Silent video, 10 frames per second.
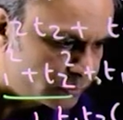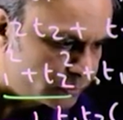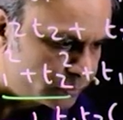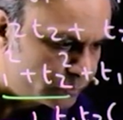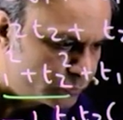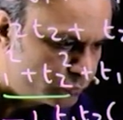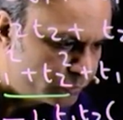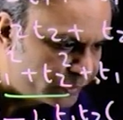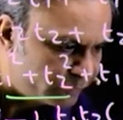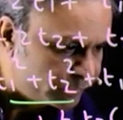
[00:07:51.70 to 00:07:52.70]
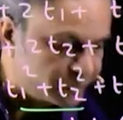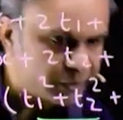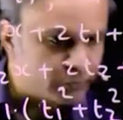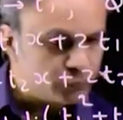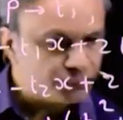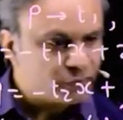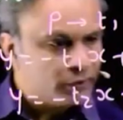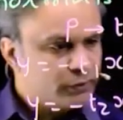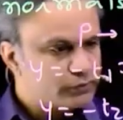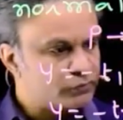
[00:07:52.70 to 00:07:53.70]
uh, two T one T two.
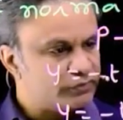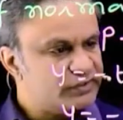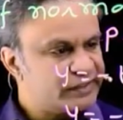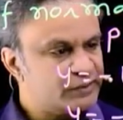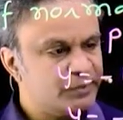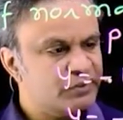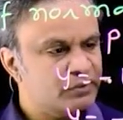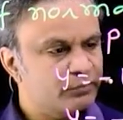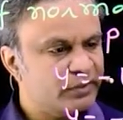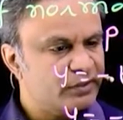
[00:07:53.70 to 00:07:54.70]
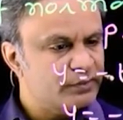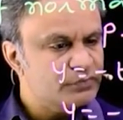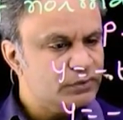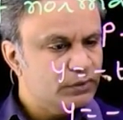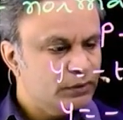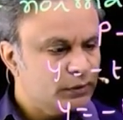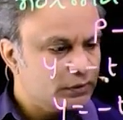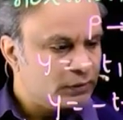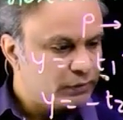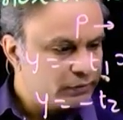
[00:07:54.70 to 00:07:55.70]
So this expression becomes
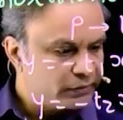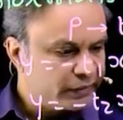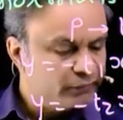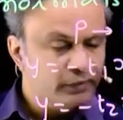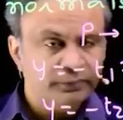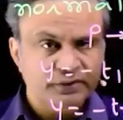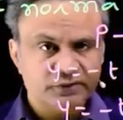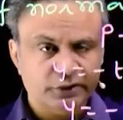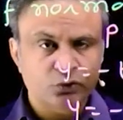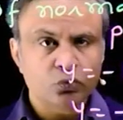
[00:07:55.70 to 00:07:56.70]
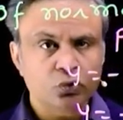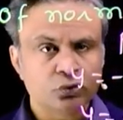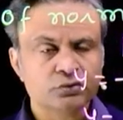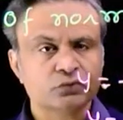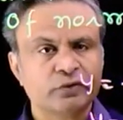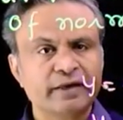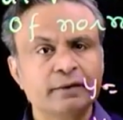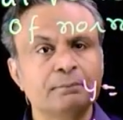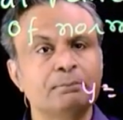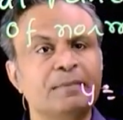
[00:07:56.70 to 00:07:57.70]
uh, T one plus T two whole square
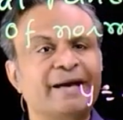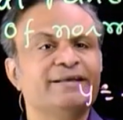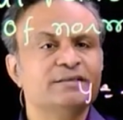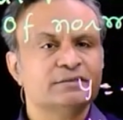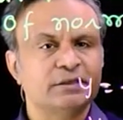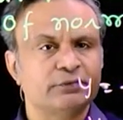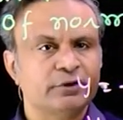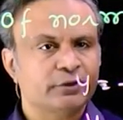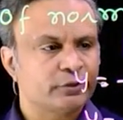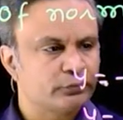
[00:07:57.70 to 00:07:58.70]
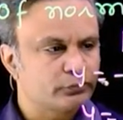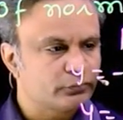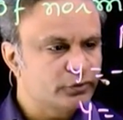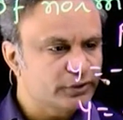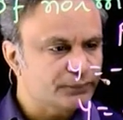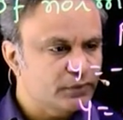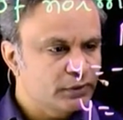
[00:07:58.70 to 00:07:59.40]
minus T one T two. Okay.